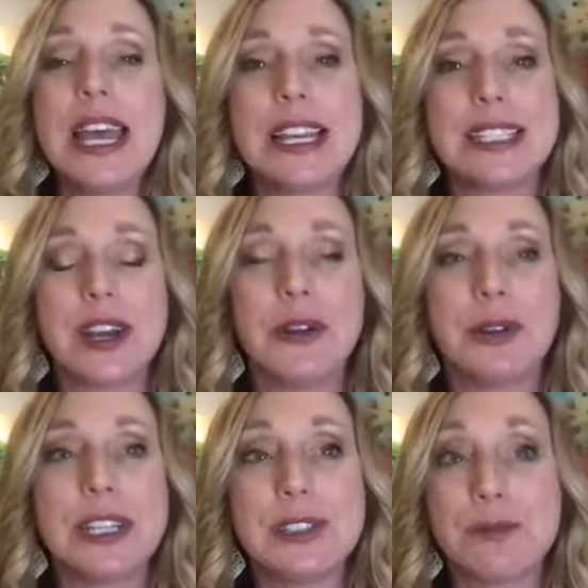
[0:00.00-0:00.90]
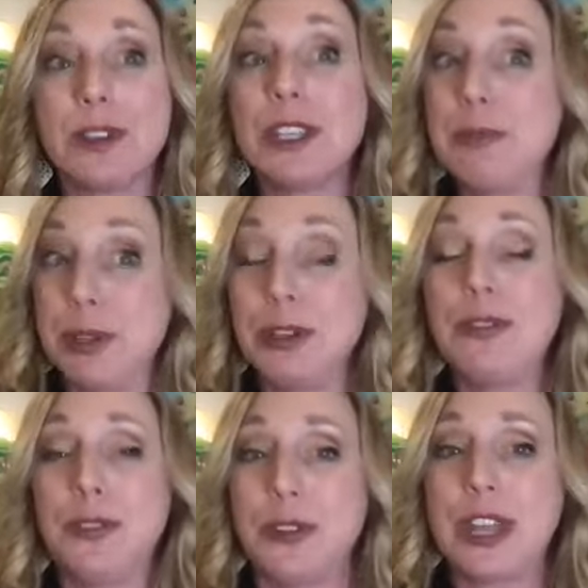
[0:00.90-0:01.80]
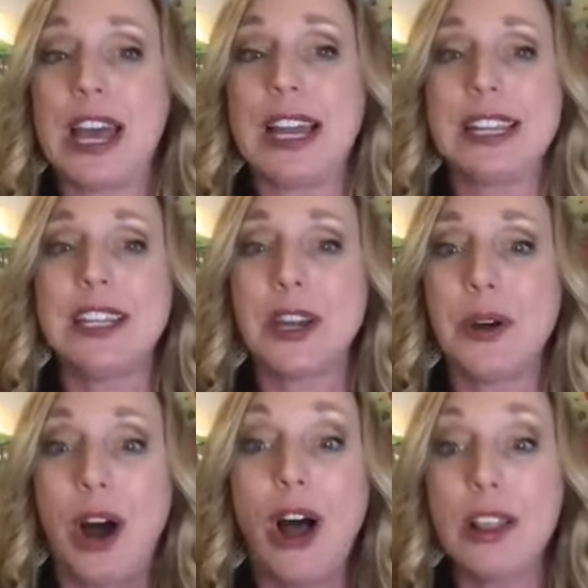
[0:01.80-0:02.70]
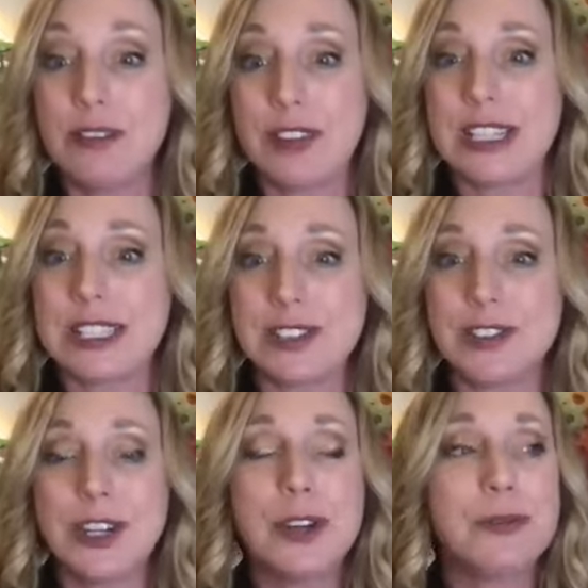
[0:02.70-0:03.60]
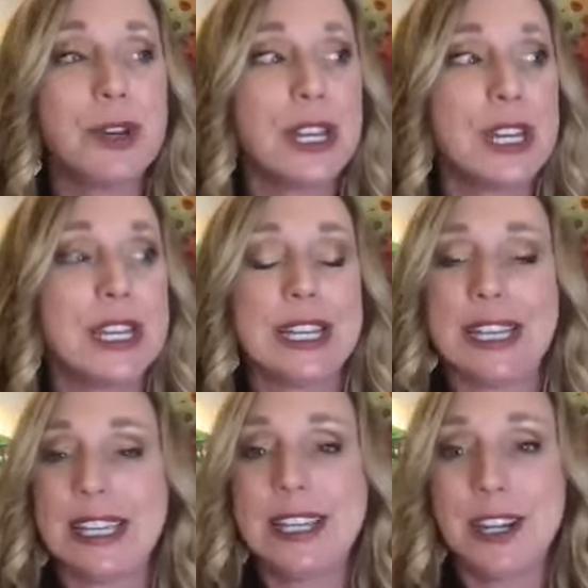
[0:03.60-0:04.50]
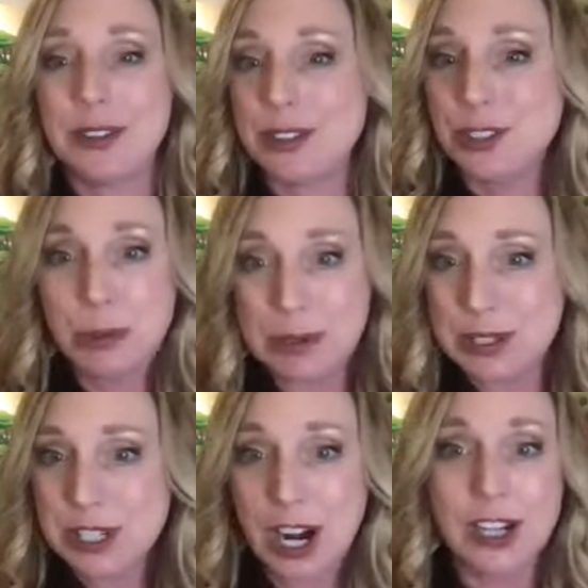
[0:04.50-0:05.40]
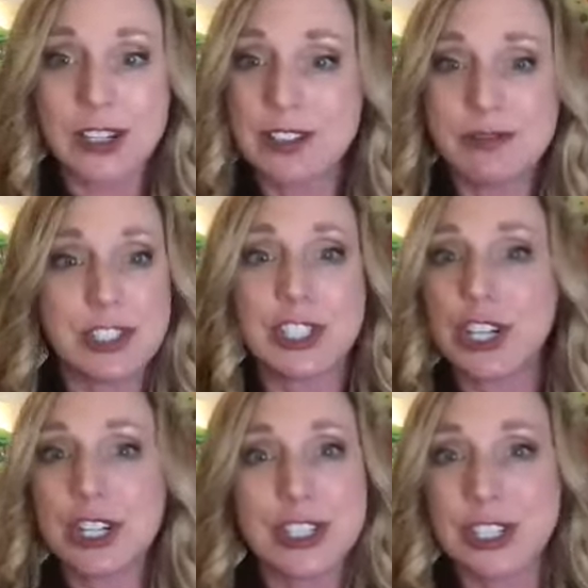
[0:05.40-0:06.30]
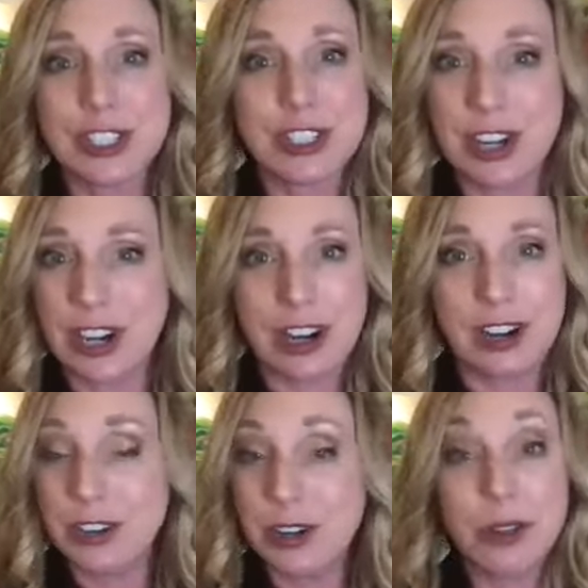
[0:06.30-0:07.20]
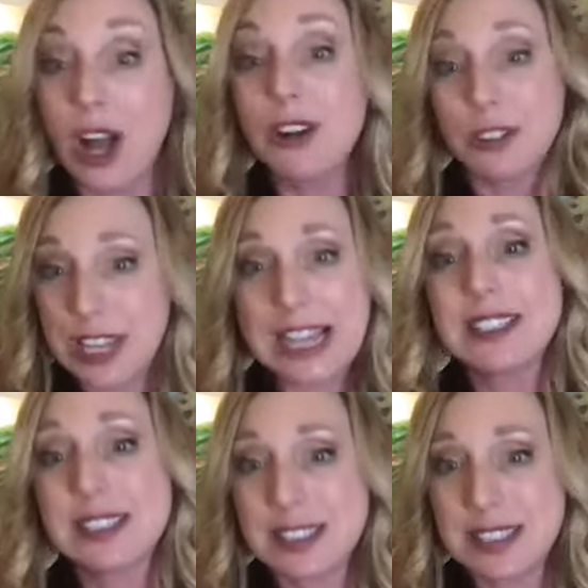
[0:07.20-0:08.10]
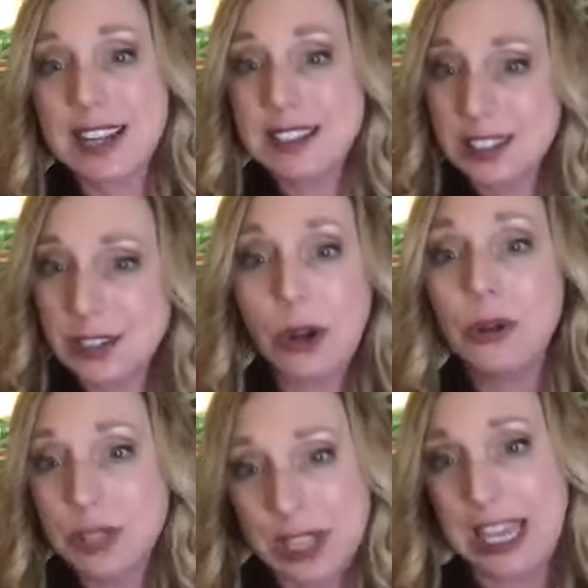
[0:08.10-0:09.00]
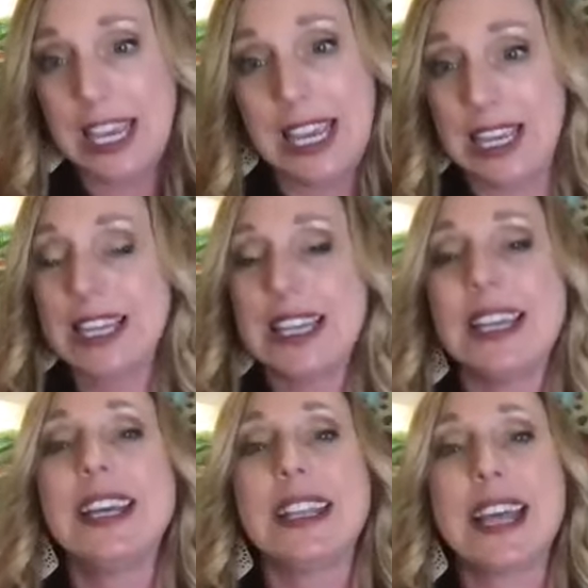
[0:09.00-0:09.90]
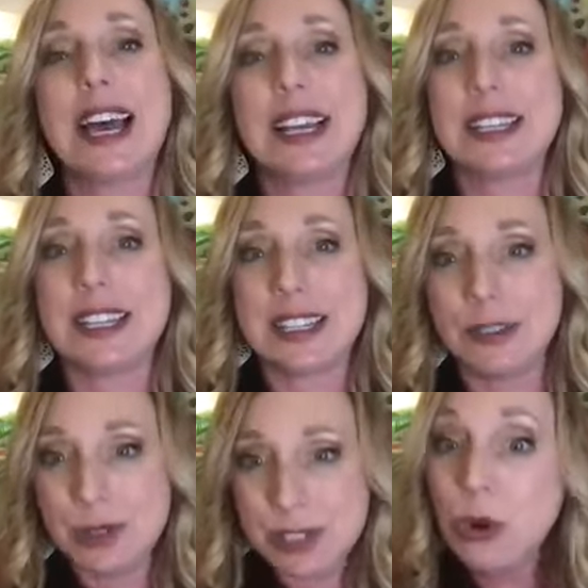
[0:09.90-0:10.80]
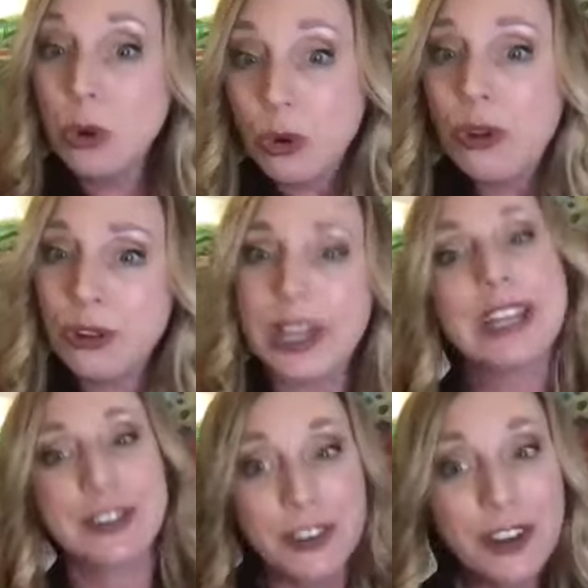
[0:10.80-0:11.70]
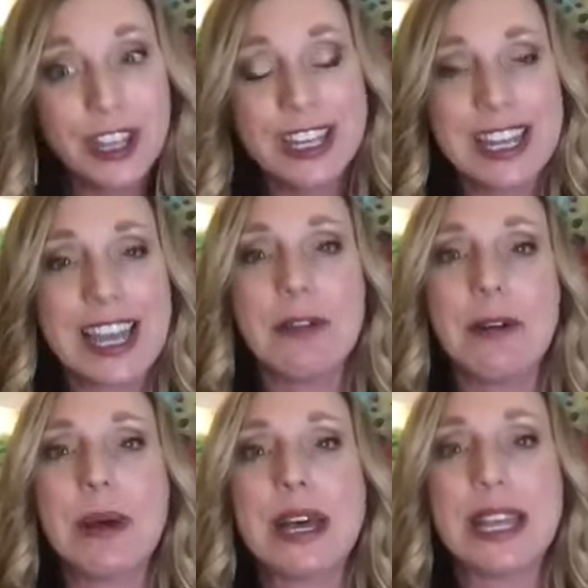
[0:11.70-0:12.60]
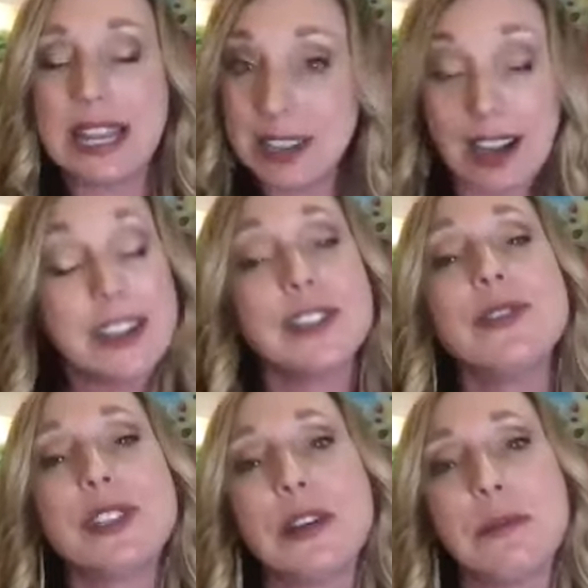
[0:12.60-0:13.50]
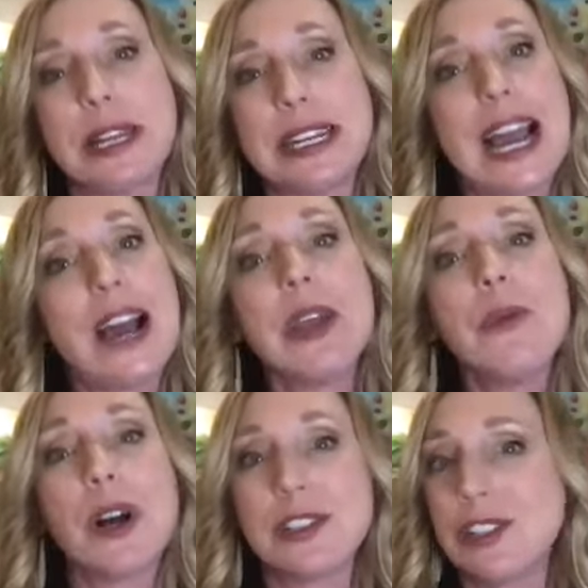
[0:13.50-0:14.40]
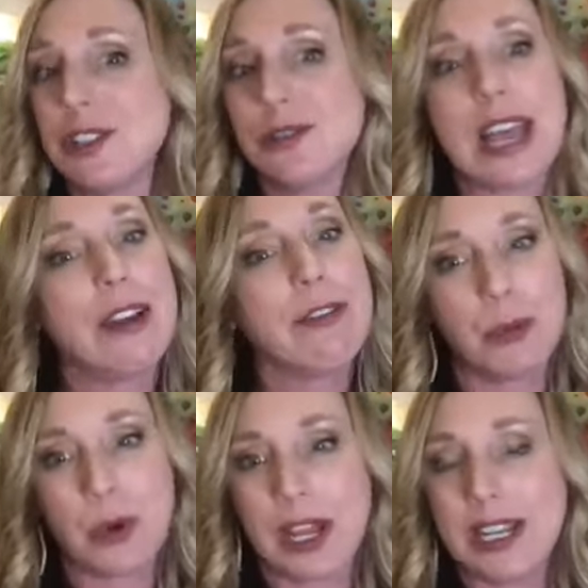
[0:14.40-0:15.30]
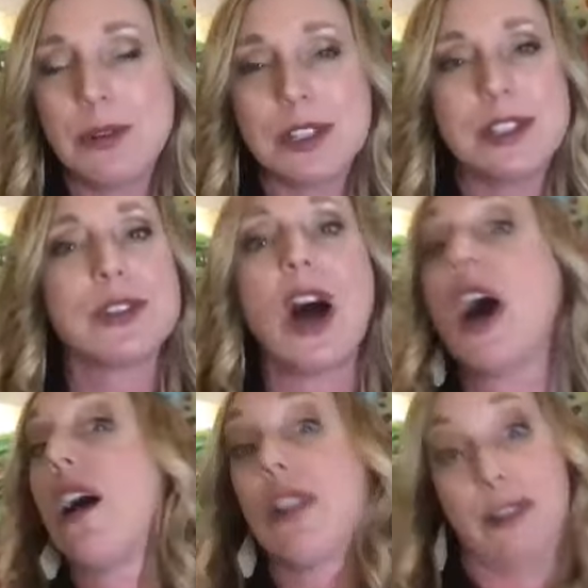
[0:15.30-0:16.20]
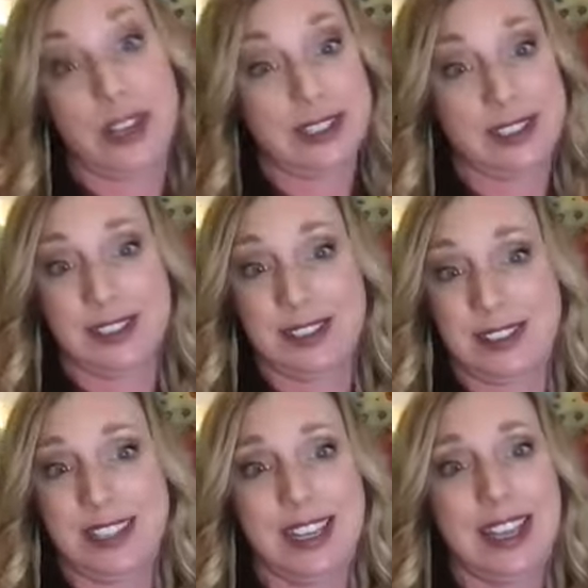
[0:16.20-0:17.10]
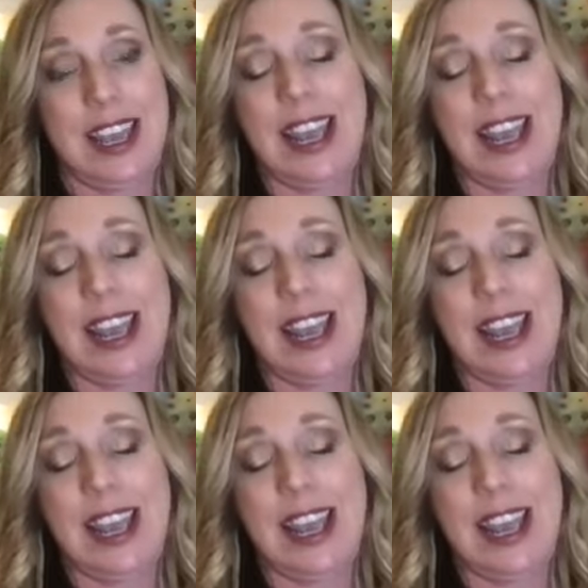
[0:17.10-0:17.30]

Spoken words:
So it's really beautiful that, you know, all of us, there's no, you know, the superstars in the church are no longer. That's an old thing that was cool and good, but God used it. But now he wants to use everyone. He wants to use all of us. Yeah.